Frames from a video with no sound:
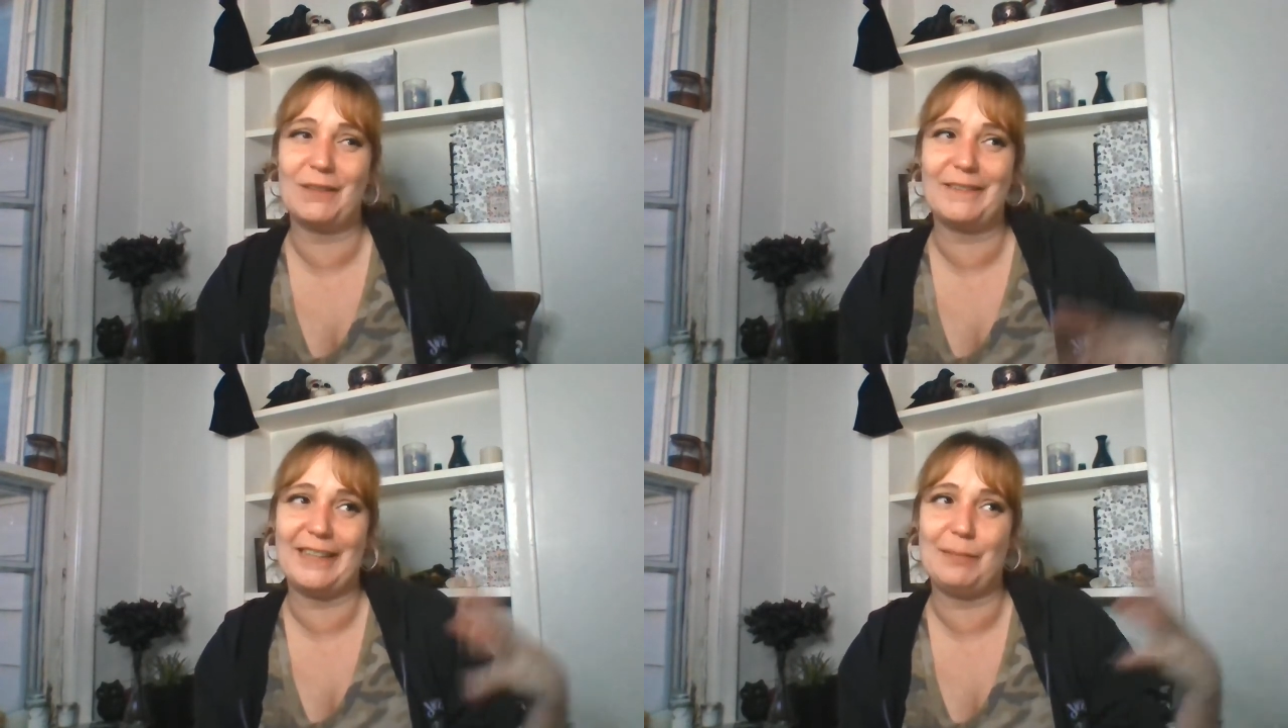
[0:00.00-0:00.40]

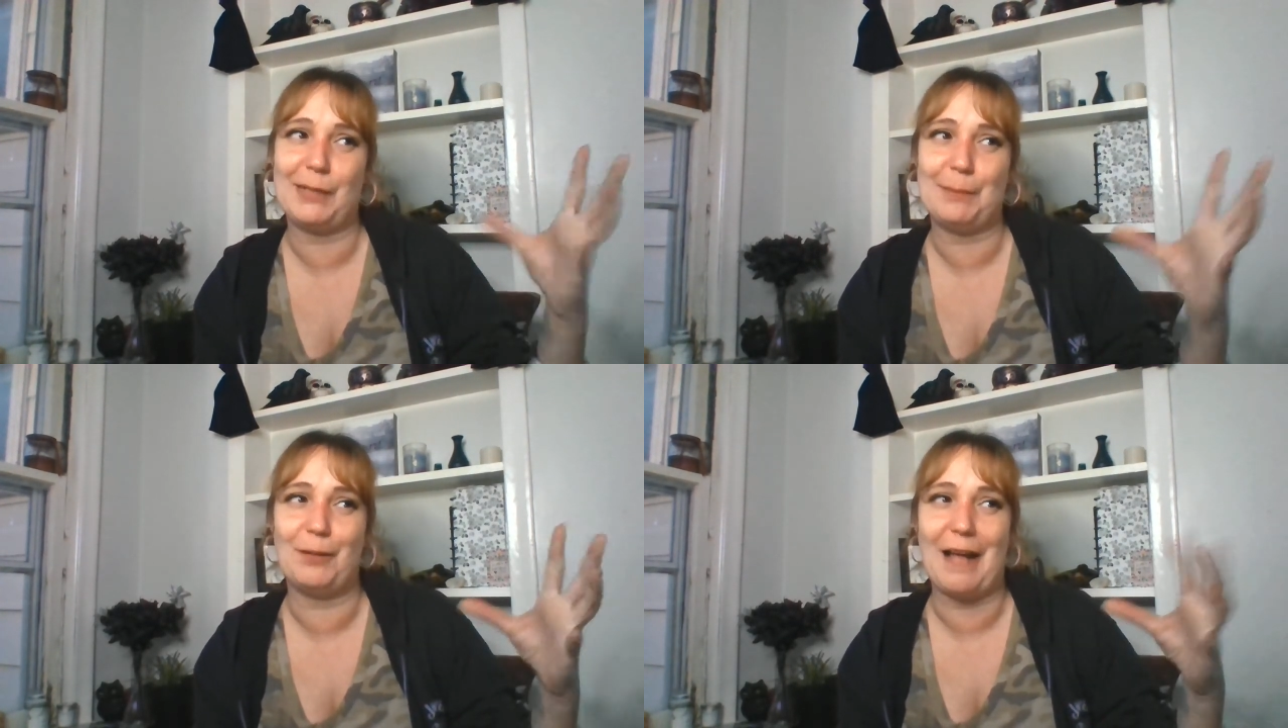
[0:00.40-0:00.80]
lead
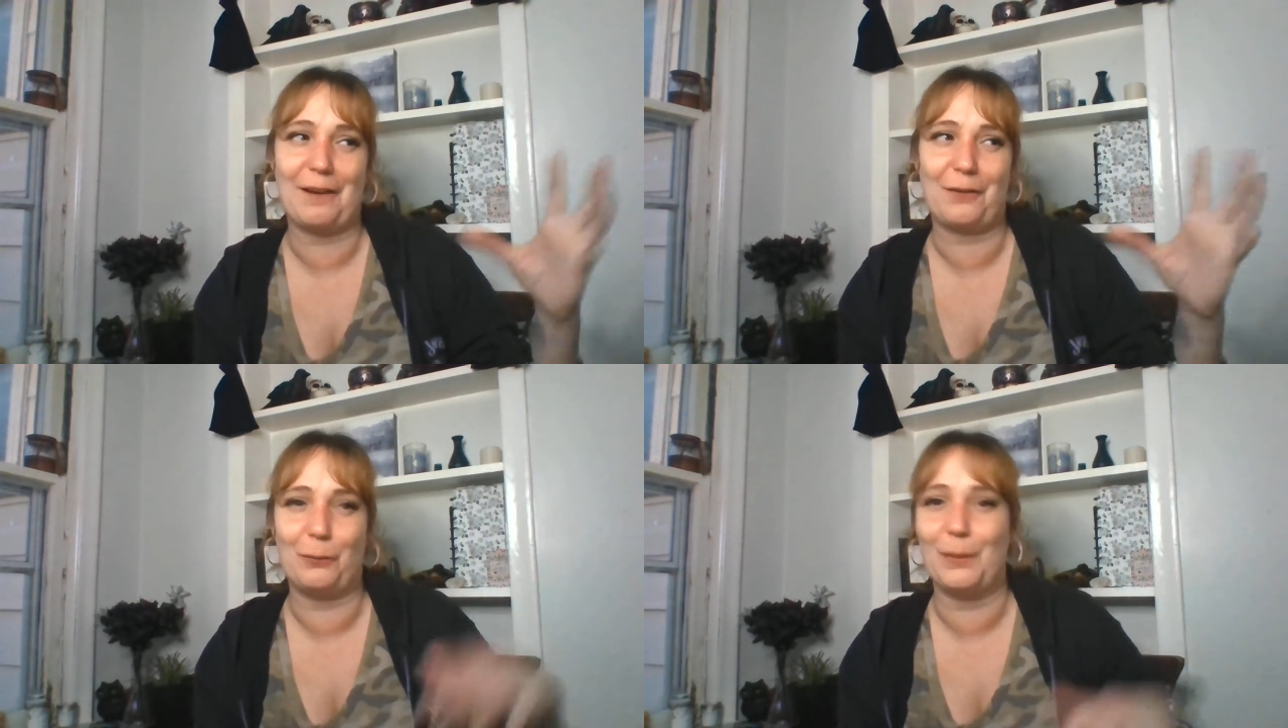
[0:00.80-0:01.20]
people
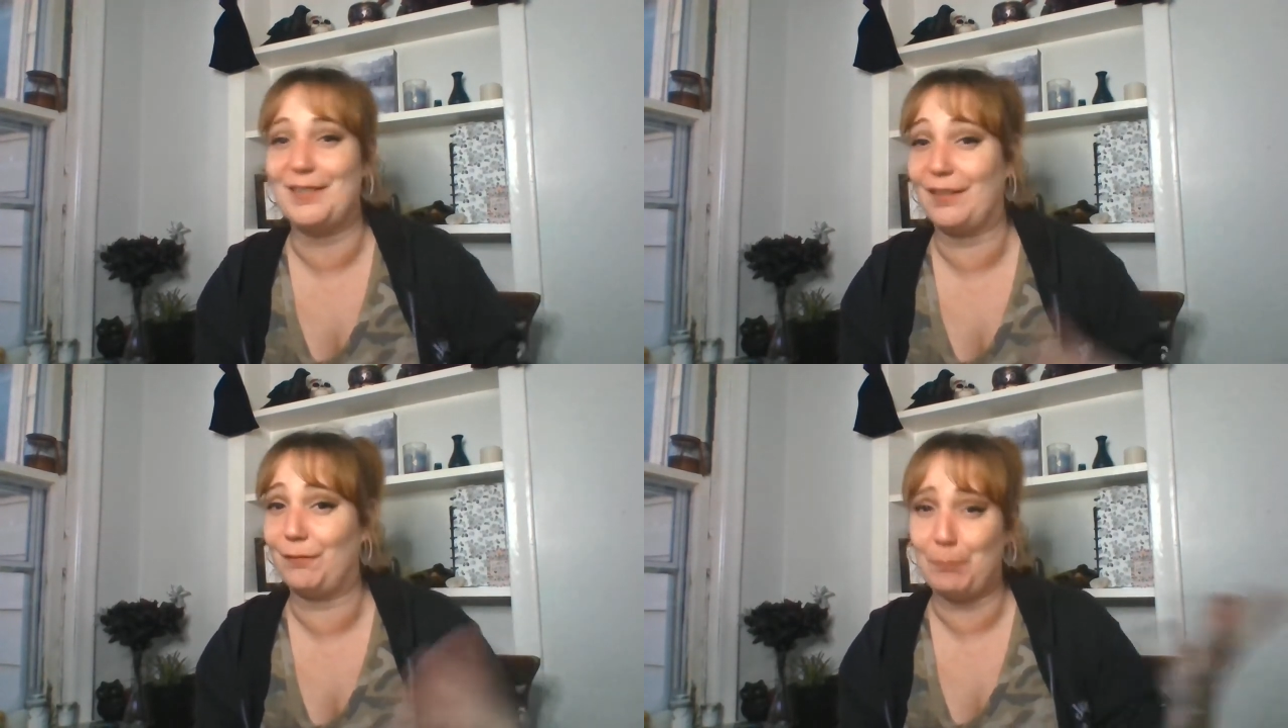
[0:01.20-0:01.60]
out of the
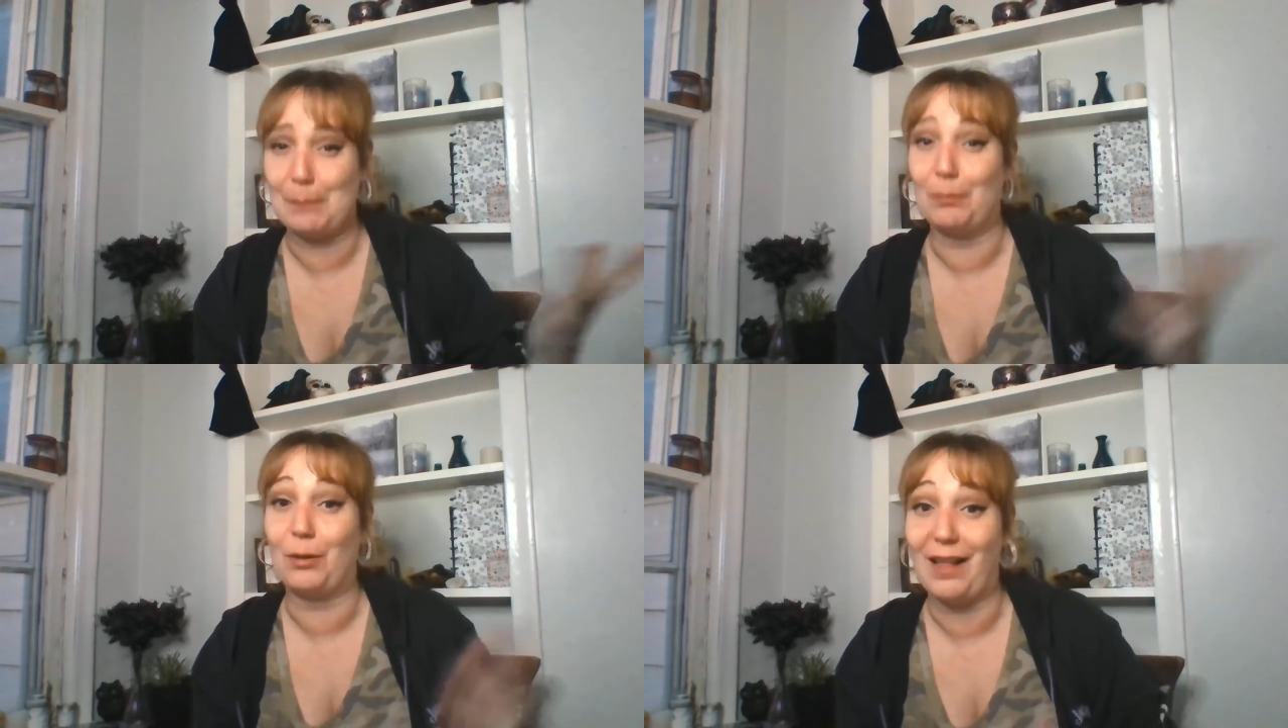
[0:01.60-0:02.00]
woods if
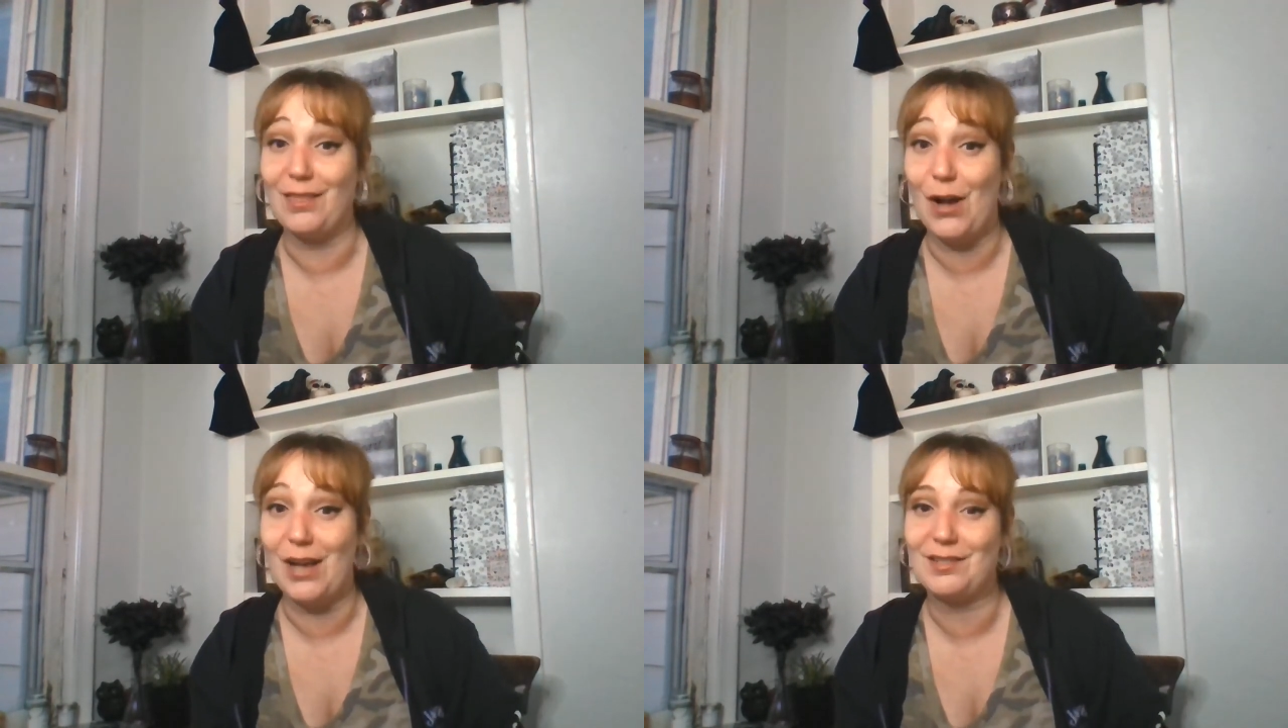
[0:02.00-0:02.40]
people got
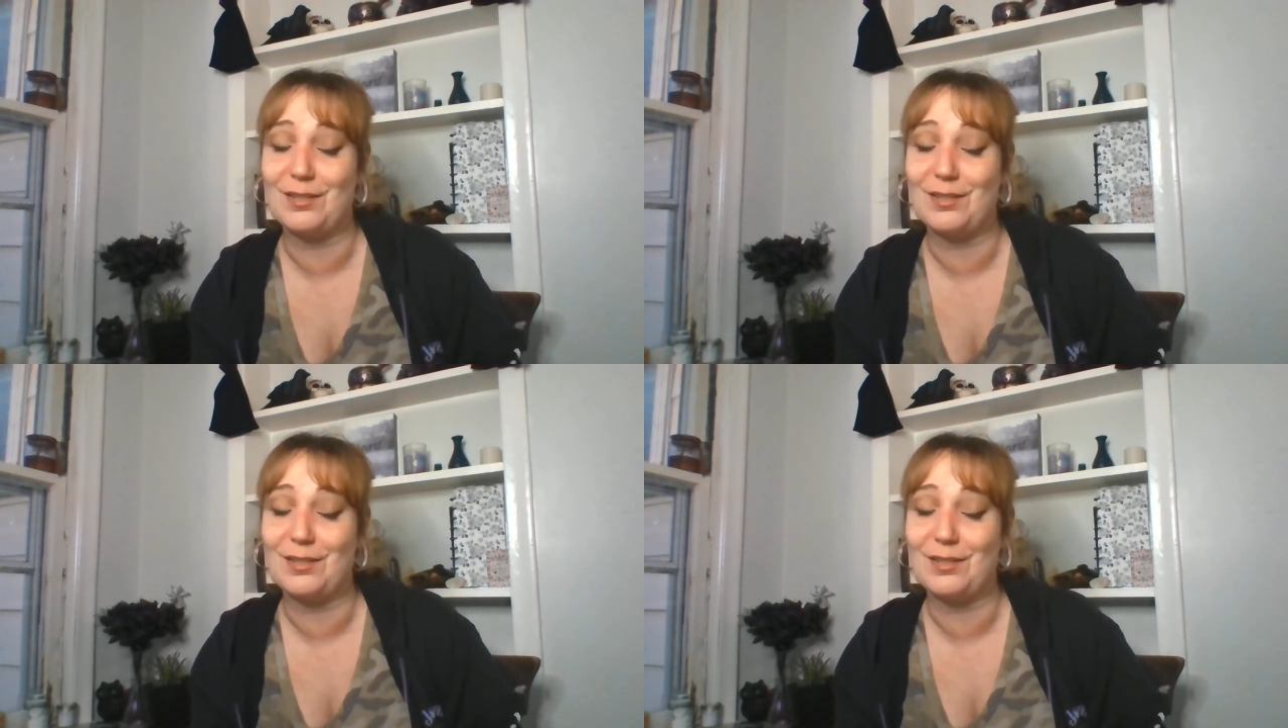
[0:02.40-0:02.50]
lost.